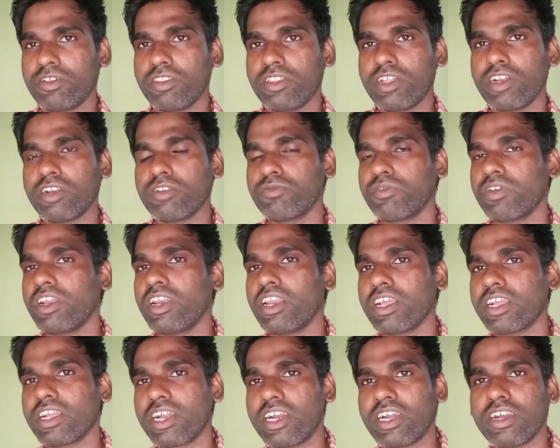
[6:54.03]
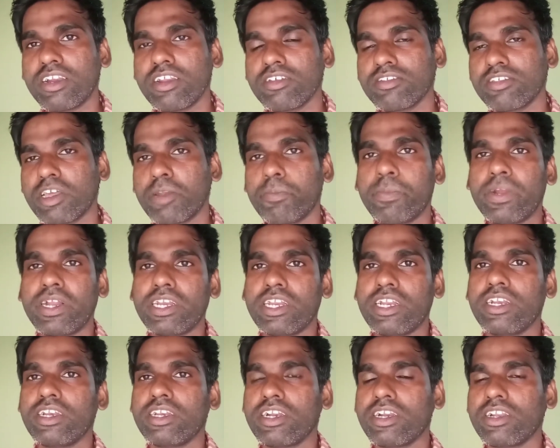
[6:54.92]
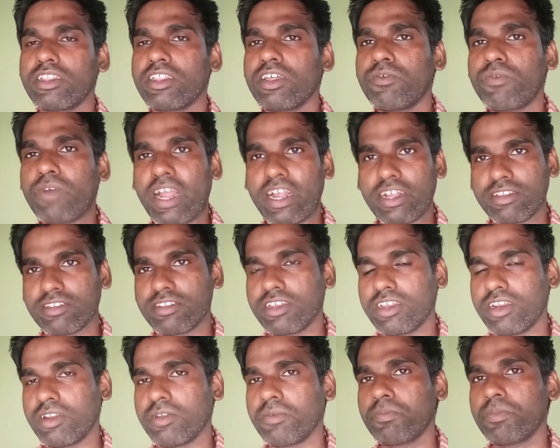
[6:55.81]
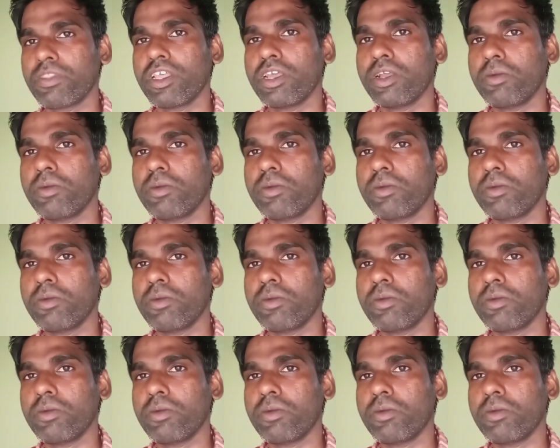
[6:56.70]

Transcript: That's why like countries are patented the vaccine,